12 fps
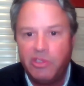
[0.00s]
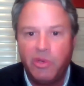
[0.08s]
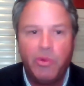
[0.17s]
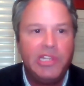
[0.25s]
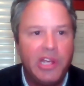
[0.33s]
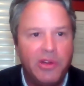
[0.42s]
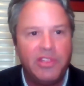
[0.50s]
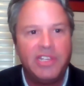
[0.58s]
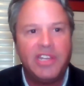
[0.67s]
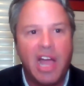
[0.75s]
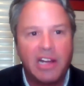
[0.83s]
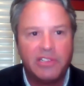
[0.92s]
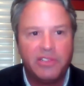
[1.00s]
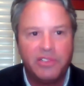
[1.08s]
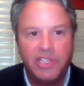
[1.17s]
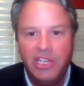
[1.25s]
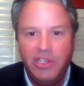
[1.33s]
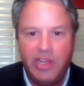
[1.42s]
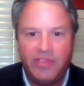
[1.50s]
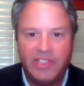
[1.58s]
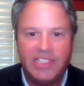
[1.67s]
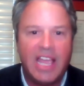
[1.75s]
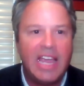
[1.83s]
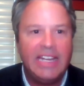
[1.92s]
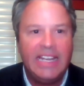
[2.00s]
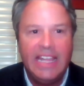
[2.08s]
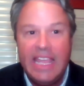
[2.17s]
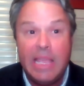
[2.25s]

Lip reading: So when you go to the doctors, you have to sign